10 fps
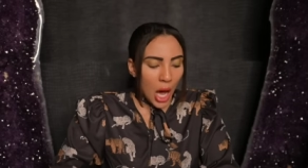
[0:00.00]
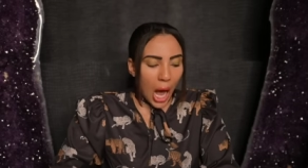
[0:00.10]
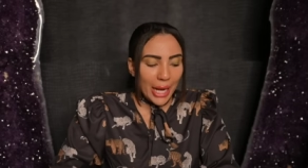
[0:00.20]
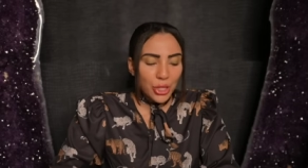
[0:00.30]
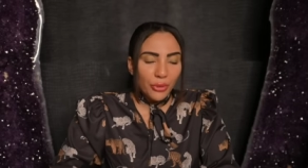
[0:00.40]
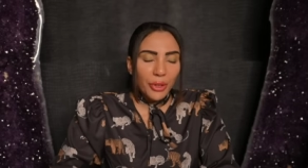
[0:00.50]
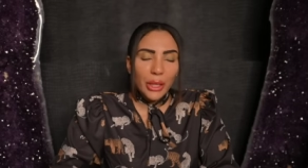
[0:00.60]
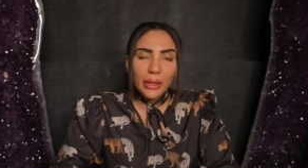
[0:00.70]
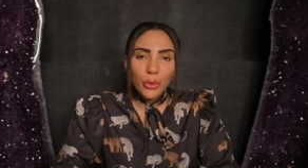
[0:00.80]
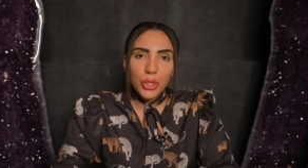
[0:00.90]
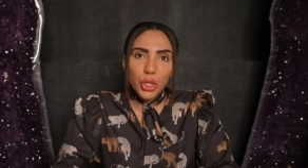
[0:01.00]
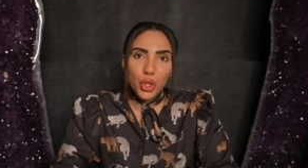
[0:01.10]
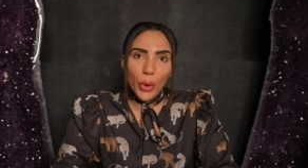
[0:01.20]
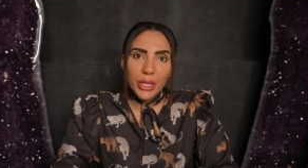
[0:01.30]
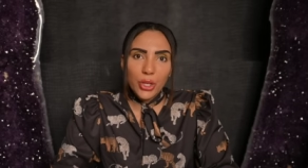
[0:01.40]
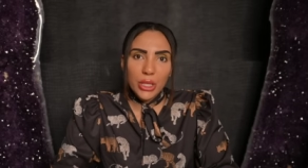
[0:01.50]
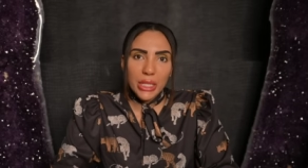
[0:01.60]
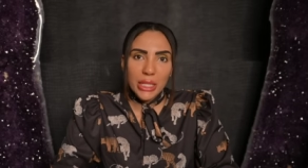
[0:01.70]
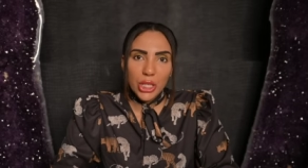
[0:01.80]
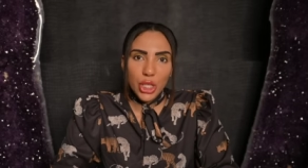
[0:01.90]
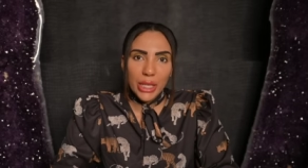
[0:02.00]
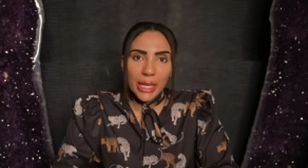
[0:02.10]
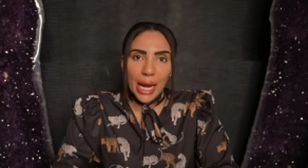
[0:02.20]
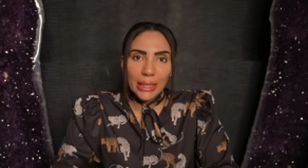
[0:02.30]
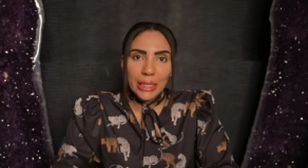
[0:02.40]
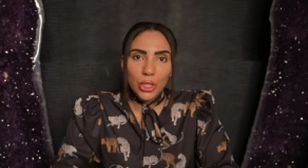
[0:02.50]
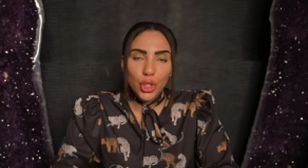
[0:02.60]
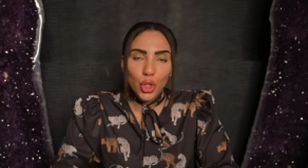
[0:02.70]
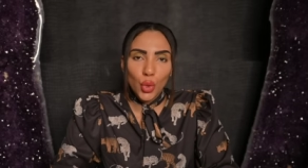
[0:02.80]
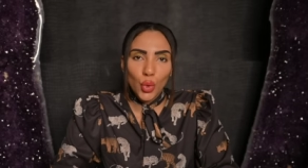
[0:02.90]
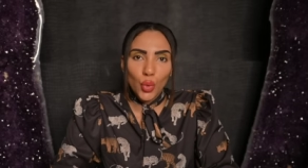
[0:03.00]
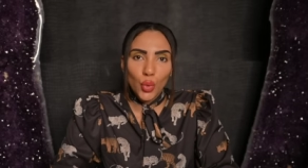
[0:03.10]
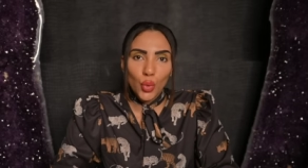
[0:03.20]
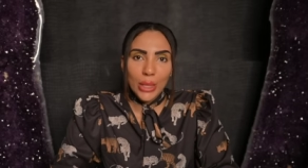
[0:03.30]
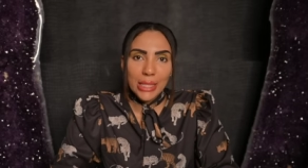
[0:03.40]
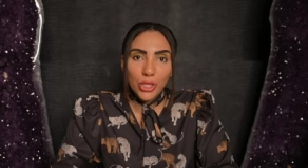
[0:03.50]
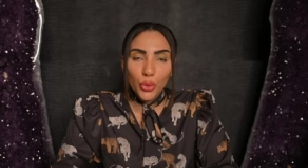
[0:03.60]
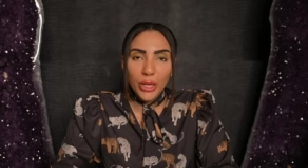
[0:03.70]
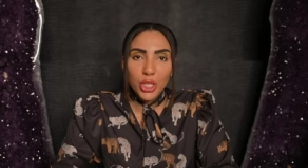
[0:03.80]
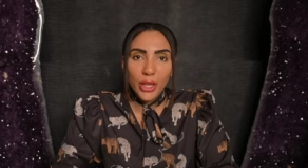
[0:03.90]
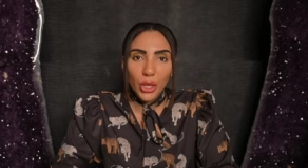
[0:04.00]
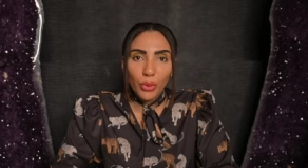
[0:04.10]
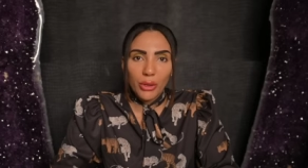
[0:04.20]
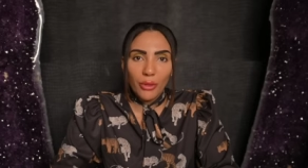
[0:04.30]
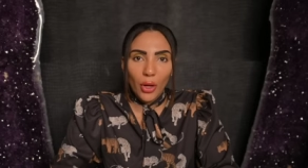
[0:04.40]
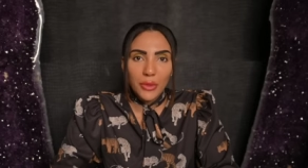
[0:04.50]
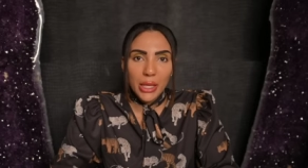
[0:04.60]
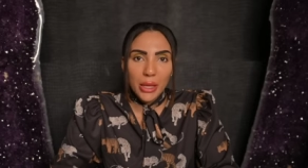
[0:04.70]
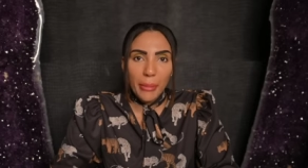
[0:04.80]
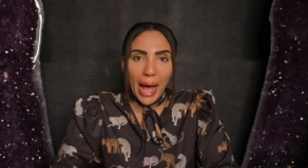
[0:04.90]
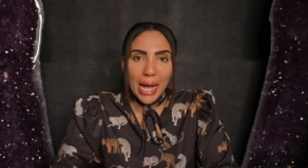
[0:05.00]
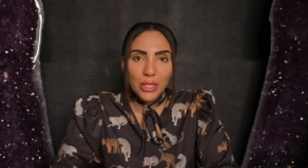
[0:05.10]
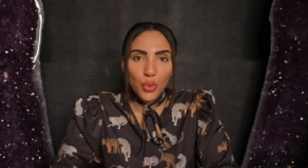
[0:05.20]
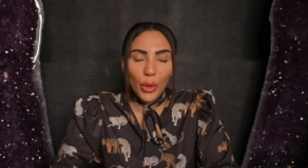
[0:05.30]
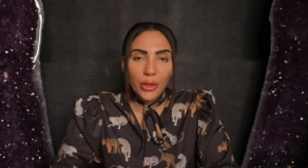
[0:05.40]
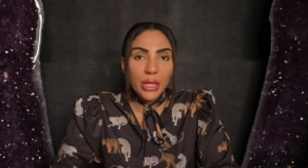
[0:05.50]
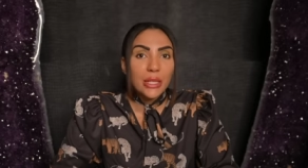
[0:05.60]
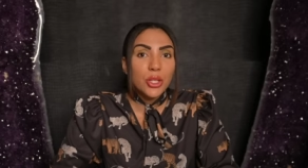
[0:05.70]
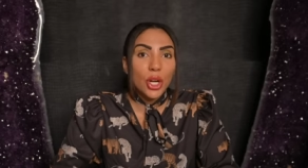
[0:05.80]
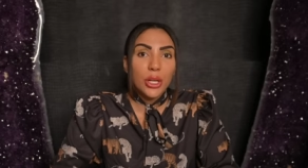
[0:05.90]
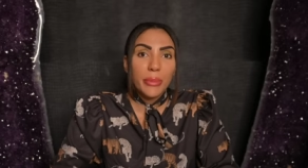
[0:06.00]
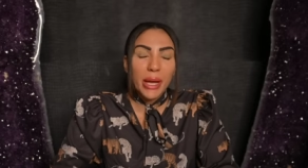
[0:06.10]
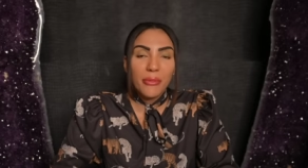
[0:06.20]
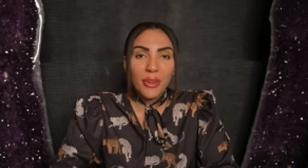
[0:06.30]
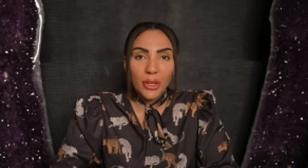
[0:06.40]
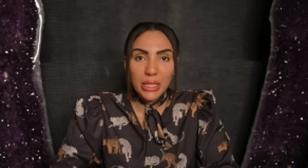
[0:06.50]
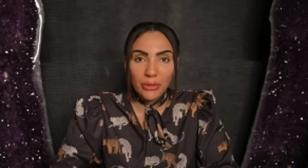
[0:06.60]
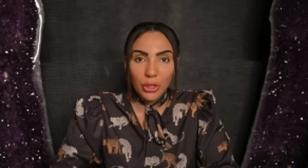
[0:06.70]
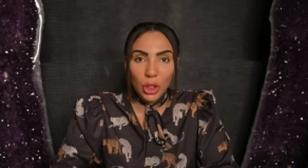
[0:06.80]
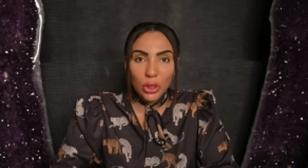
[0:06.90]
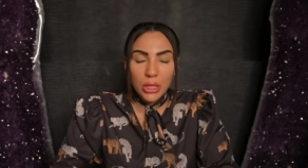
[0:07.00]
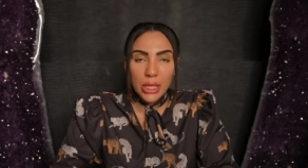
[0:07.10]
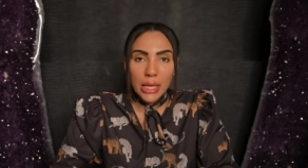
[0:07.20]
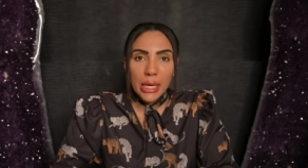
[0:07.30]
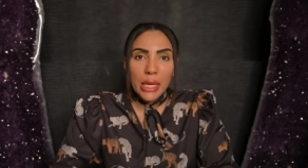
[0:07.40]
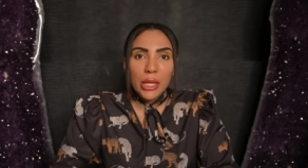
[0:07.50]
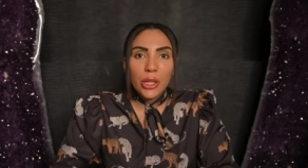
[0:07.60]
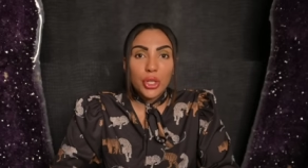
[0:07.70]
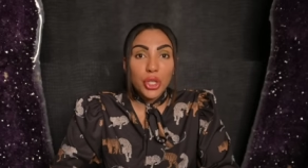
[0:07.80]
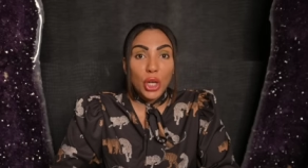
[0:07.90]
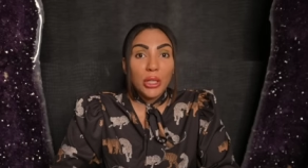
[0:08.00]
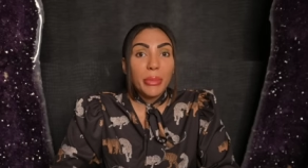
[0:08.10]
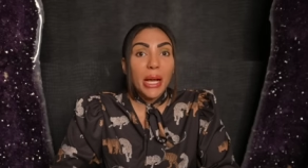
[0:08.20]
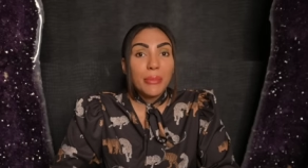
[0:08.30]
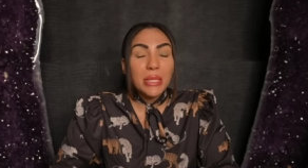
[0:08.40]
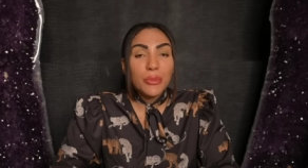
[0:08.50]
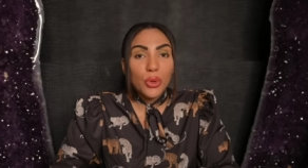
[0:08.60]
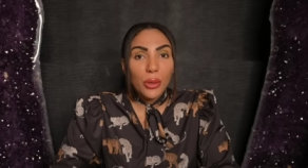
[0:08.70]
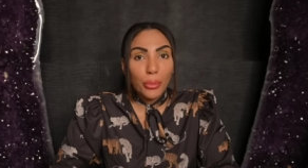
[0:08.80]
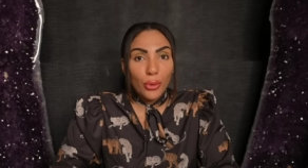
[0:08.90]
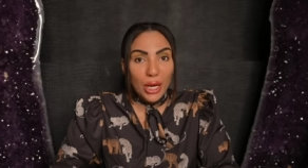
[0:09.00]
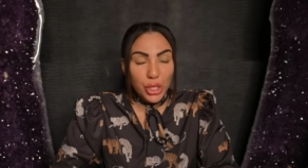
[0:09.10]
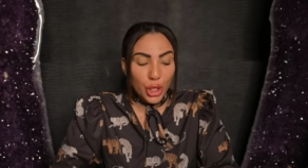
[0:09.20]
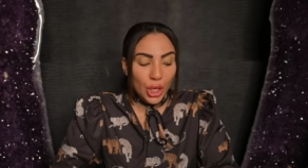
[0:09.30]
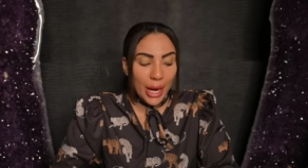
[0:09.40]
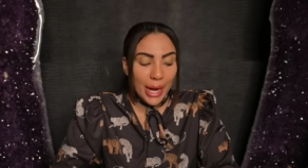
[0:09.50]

I do feel like there was a choice or a decision connected to a situation that you were involved in in the past where things started to become very difficult. There started to become some sort of pressure.